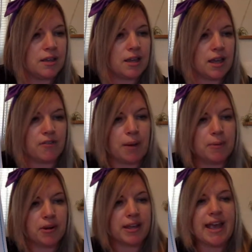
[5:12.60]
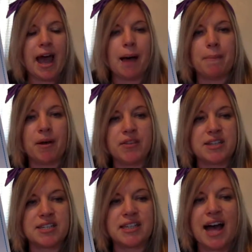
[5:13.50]
if I put a cap on this
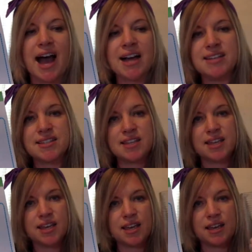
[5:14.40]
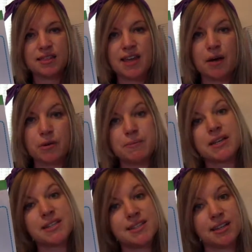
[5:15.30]
glass, that would be a
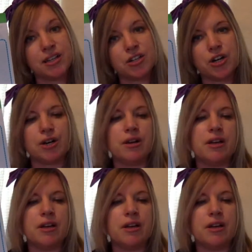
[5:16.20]
cylinder.